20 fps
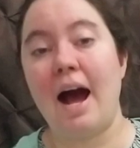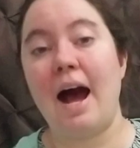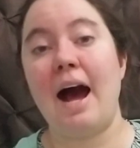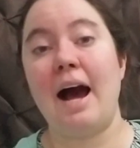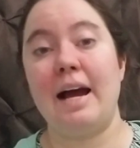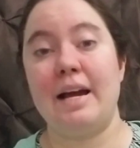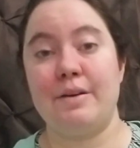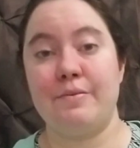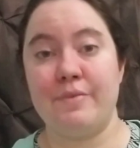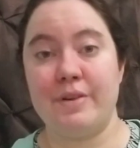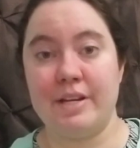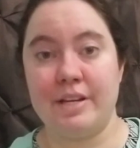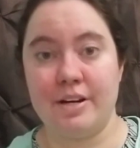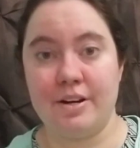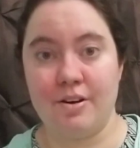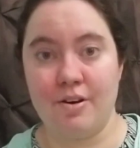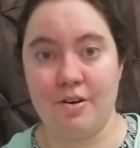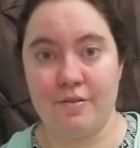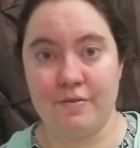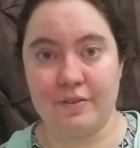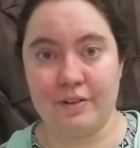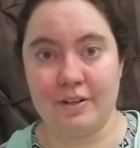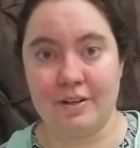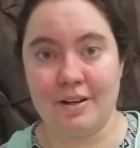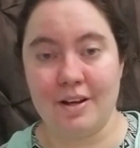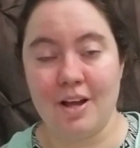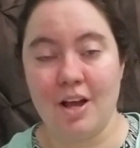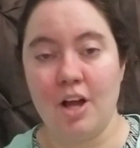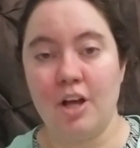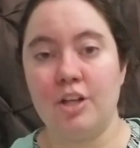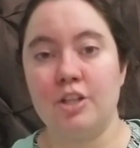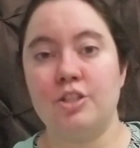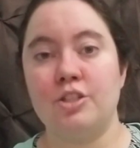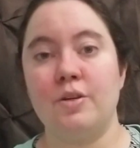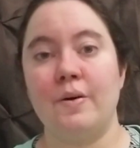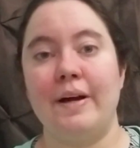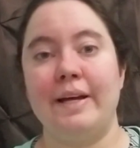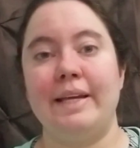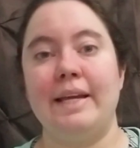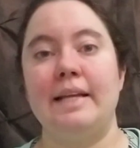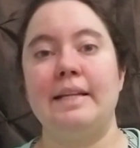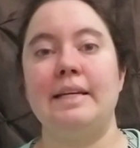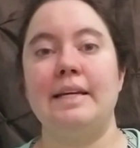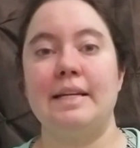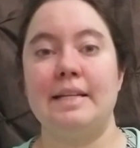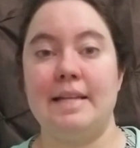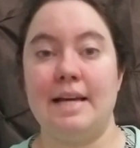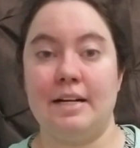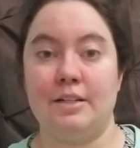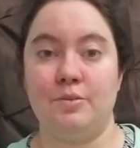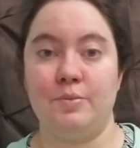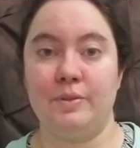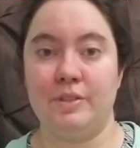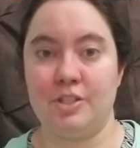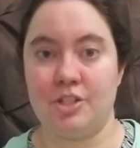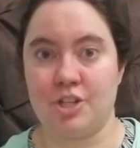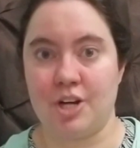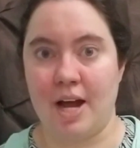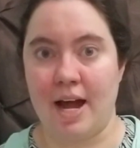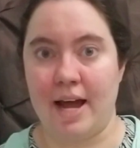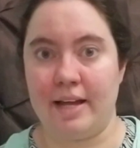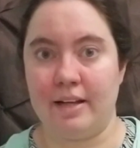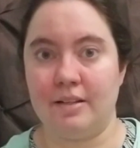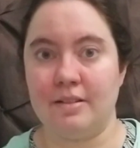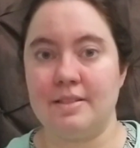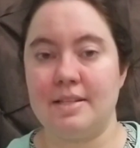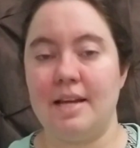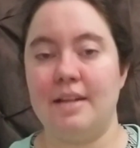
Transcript: I read it over so I can connect with the child,